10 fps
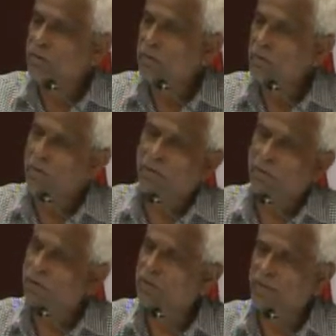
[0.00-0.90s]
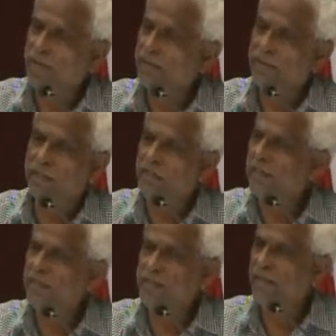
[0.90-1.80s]
say, because we are in a
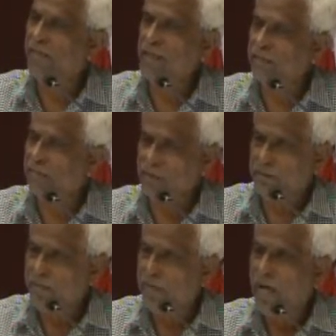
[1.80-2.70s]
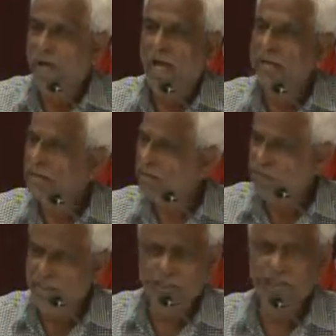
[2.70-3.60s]
military academy, and the
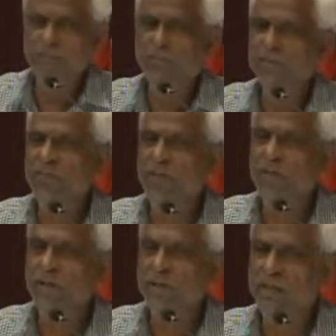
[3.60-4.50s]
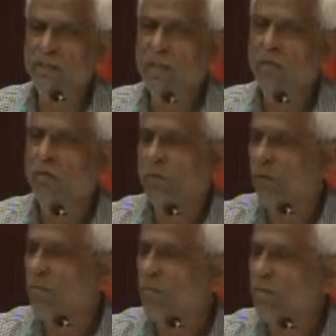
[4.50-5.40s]
military principle is
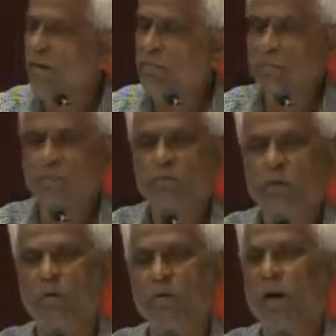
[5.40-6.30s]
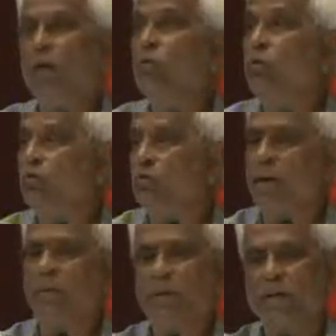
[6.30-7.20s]
from map, from ground to
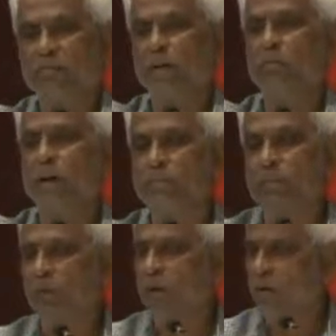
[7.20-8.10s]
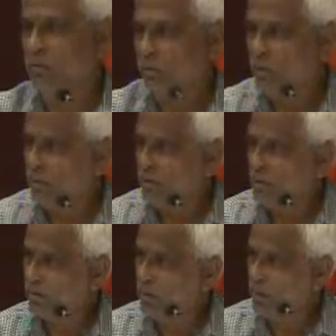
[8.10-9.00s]
map, and from map to ground.
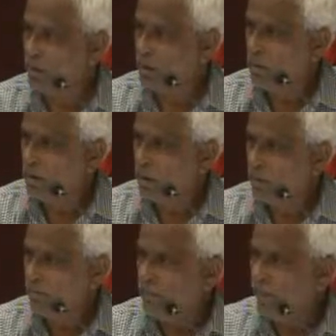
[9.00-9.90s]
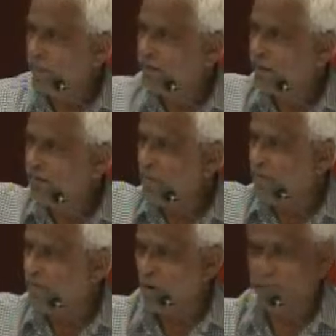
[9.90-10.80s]
Make the
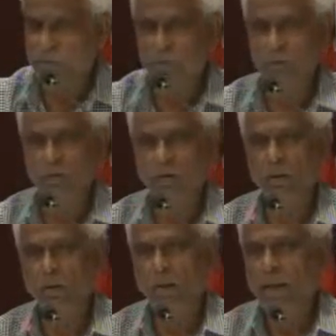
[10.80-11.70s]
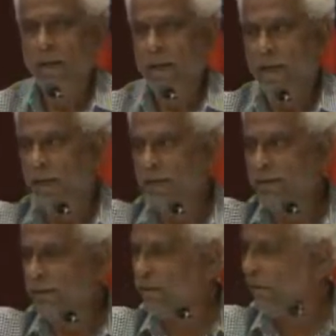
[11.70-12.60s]
map of heritage